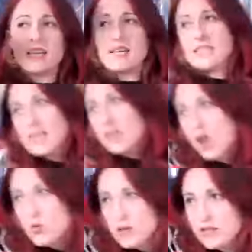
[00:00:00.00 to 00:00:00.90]
and take
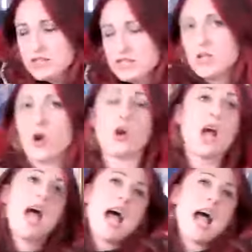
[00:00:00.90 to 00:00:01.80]
only this long.
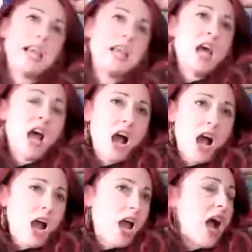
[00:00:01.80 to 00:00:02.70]
And
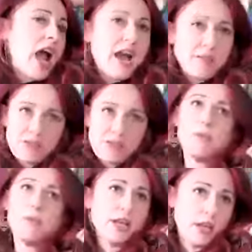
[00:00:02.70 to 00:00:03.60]
I, I have to be
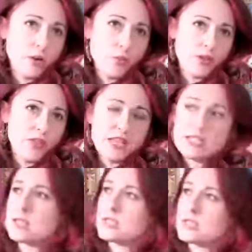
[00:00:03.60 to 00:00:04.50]
working with
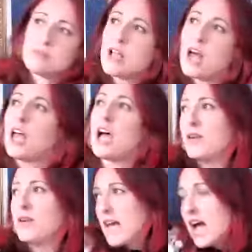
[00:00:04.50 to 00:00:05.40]
this
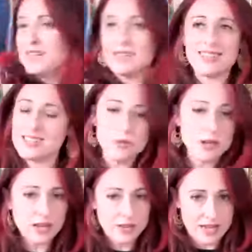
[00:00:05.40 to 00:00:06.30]
color and that. It doesn't
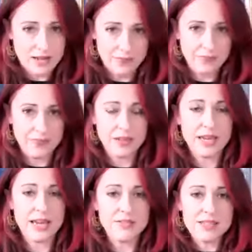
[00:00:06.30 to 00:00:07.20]
work like that.
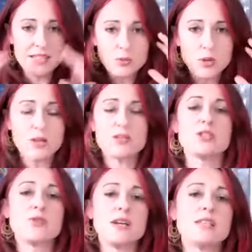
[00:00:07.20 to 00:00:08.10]
Okay. This is why the
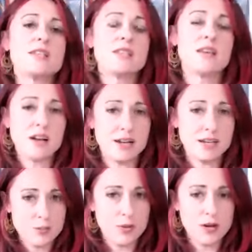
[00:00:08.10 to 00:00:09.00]
surrender to the
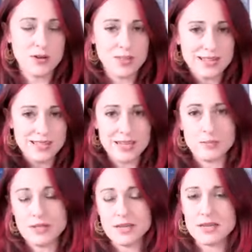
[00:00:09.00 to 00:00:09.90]
highest path is
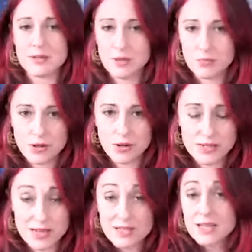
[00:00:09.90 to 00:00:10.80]
step six in my
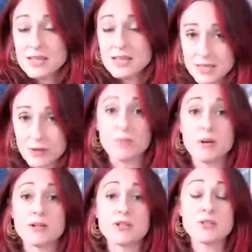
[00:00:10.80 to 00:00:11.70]
process. That is self
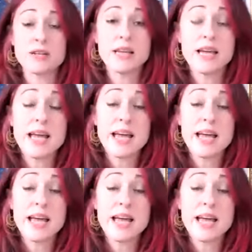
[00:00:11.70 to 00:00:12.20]
mastery.